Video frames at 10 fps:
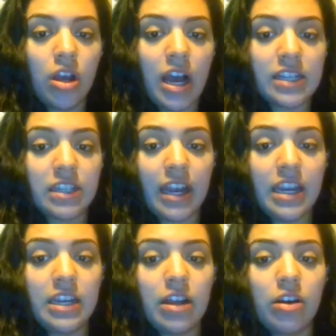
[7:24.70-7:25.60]
has
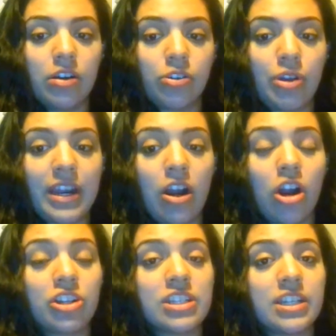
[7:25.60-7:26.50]
studied creating
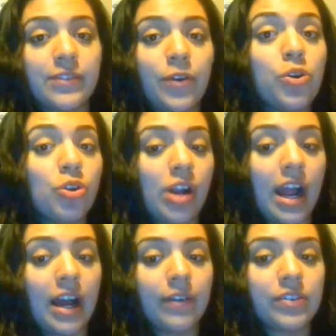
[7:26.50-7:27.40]
artistic
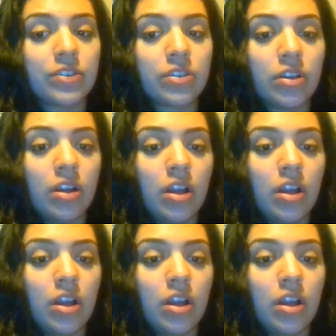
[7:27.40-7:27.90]
photographs